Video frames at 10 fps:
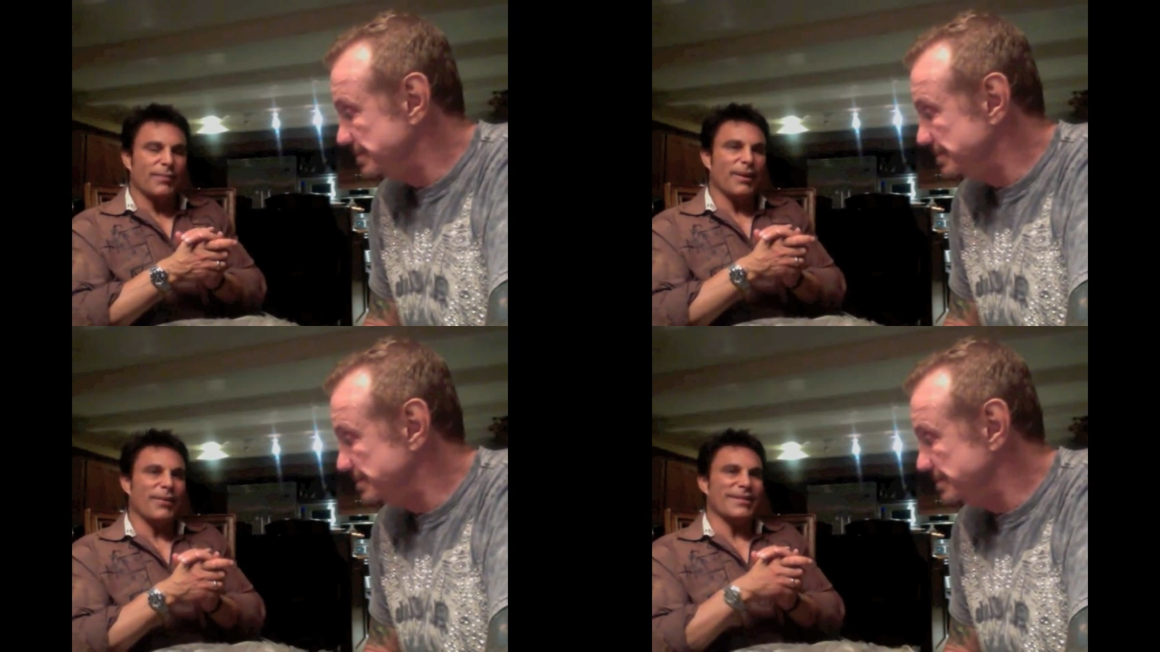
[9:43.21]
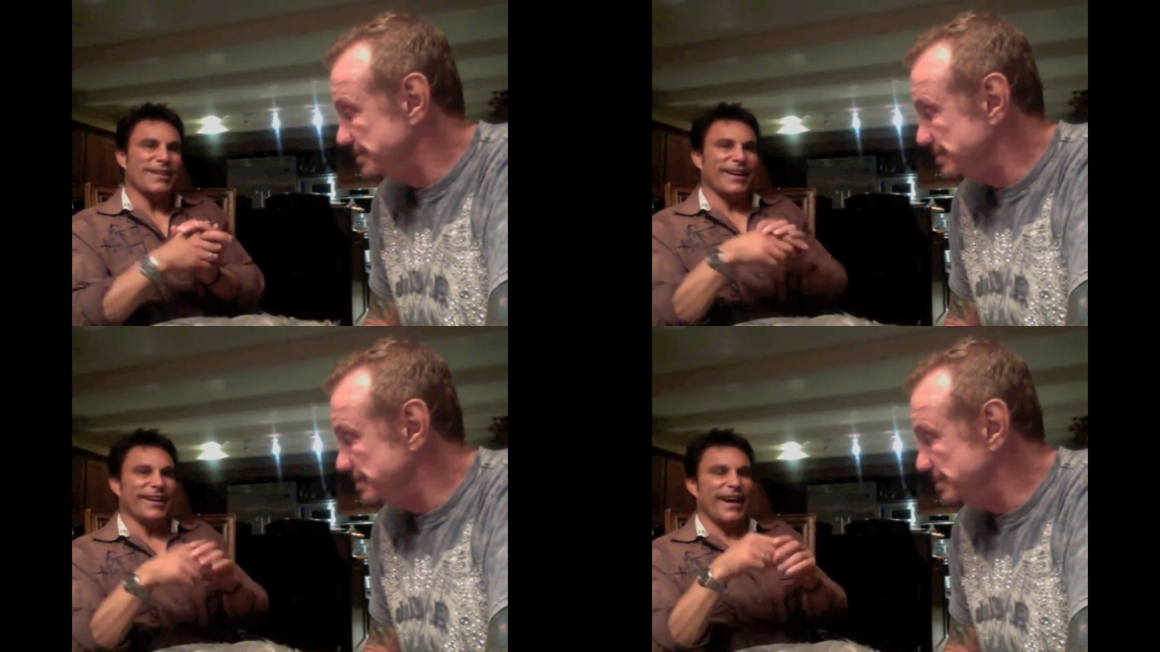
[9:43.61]
Speaker 1: But
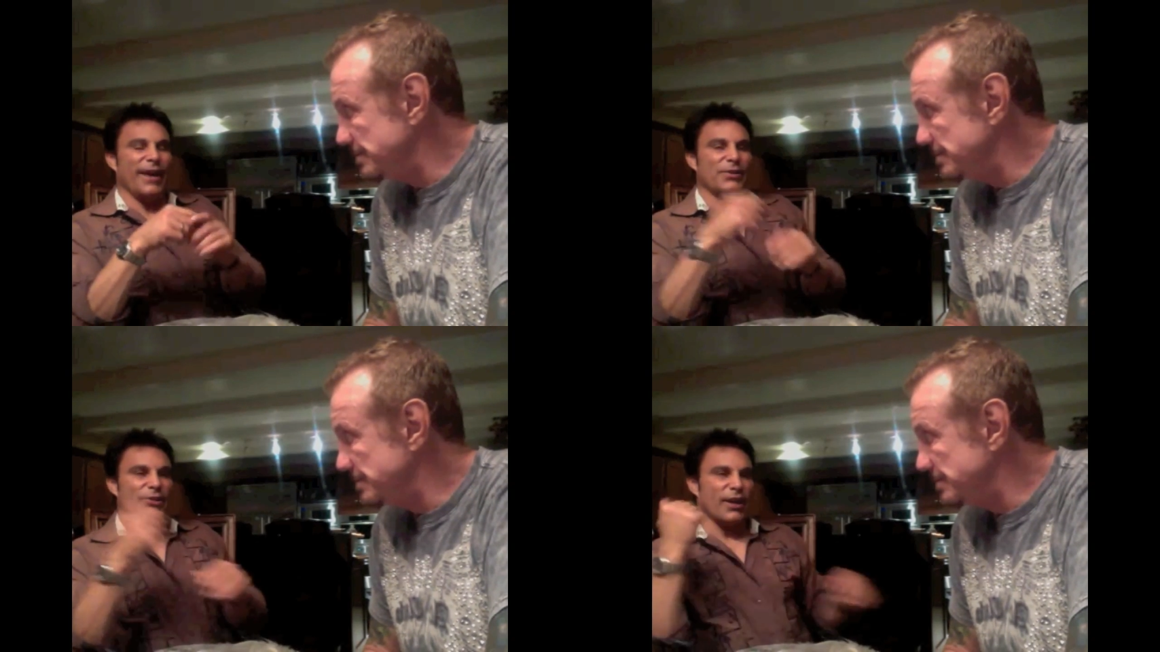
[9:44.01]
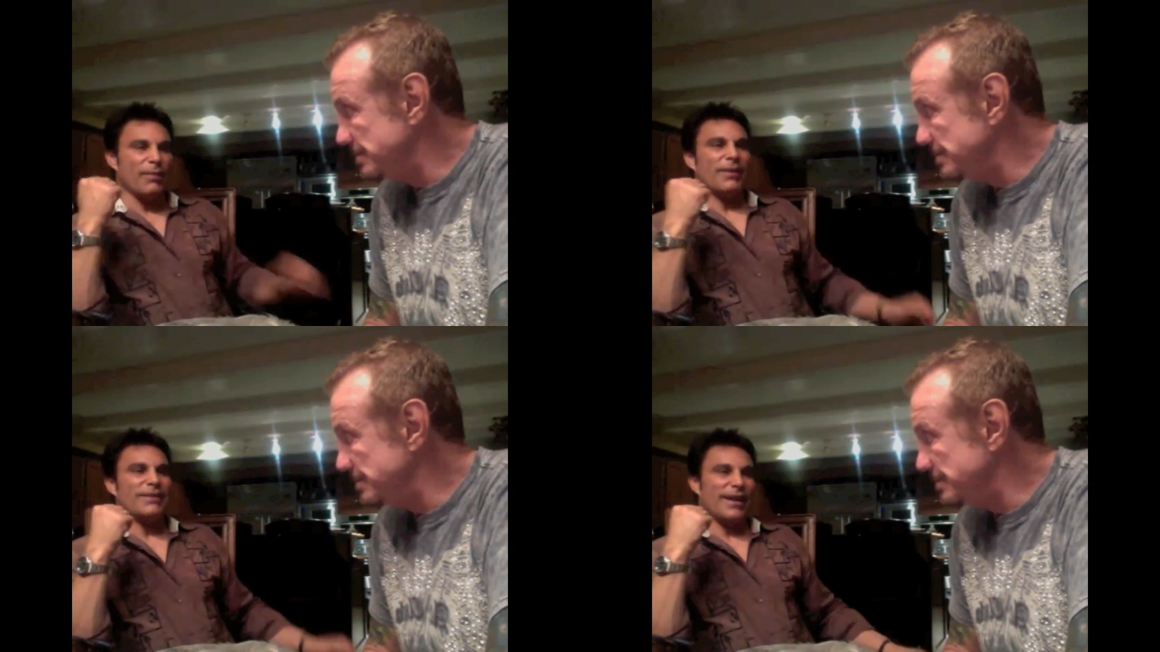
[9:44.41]
anyways, uh, I was
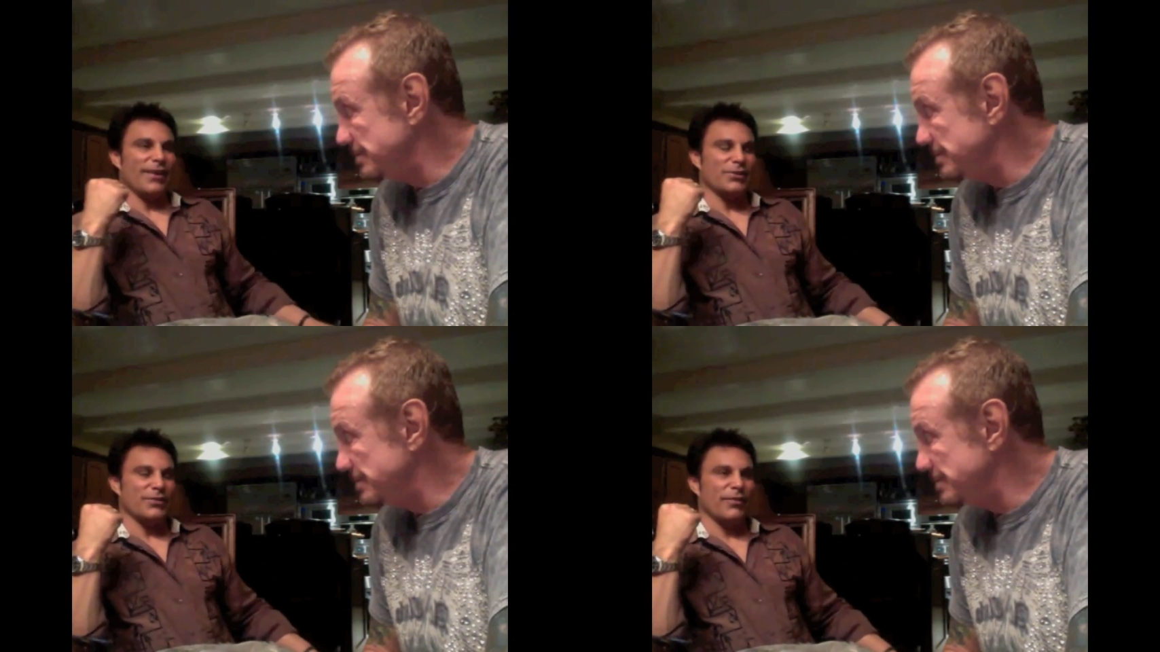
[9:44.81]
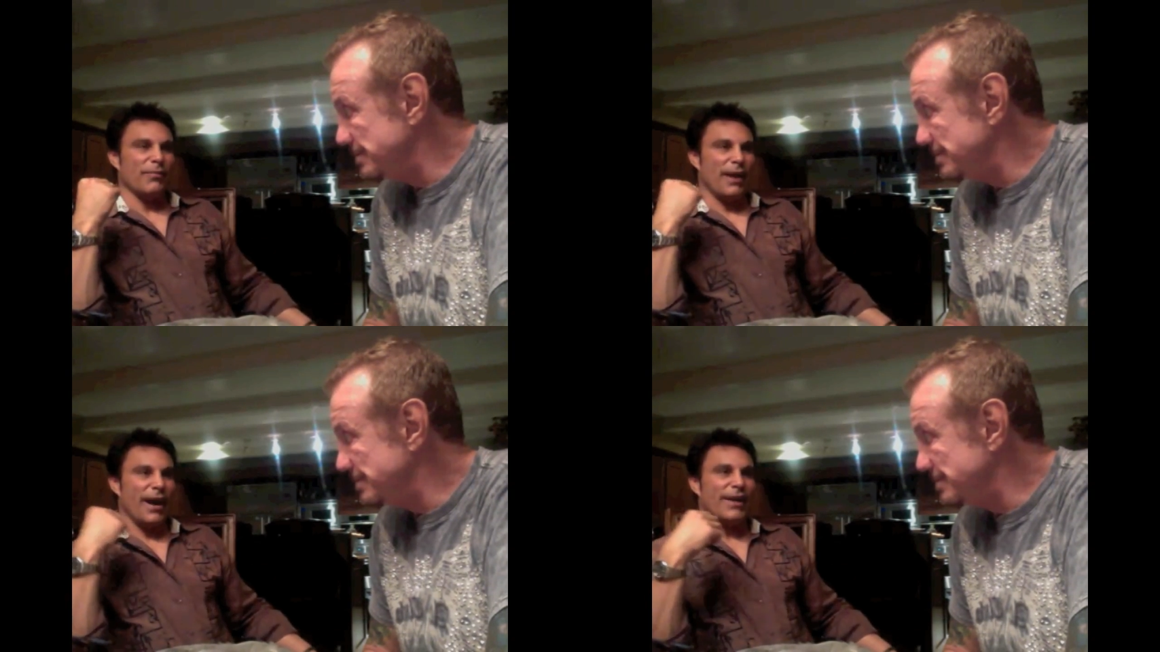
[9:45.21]
stuck up on Dallas
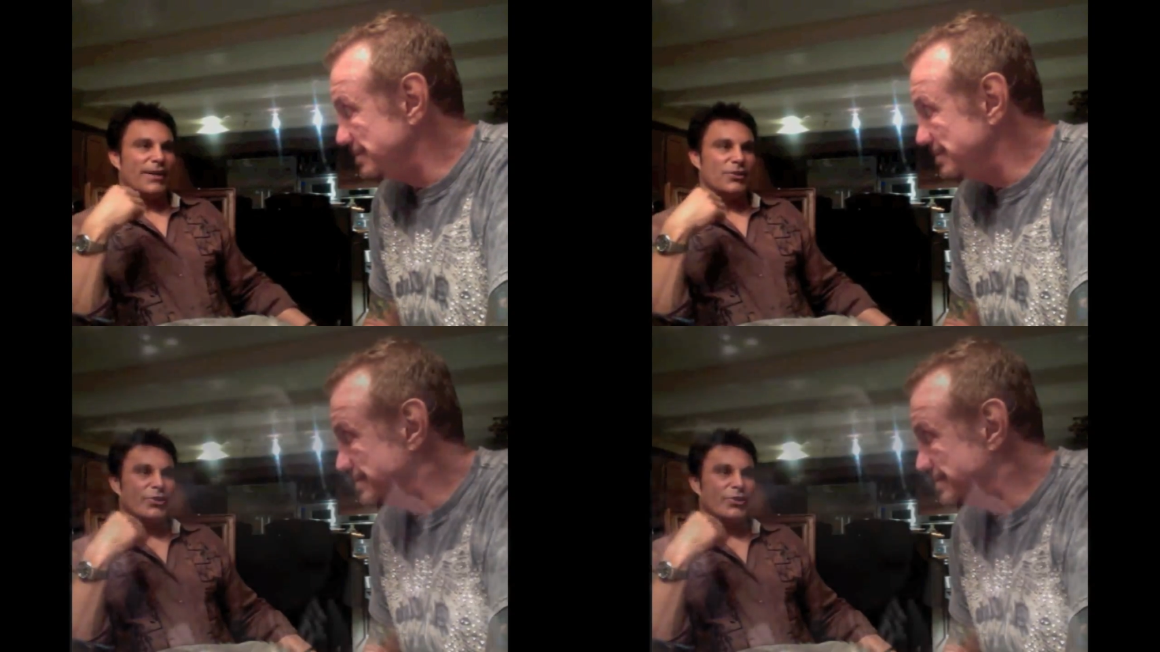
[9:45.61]
from behind because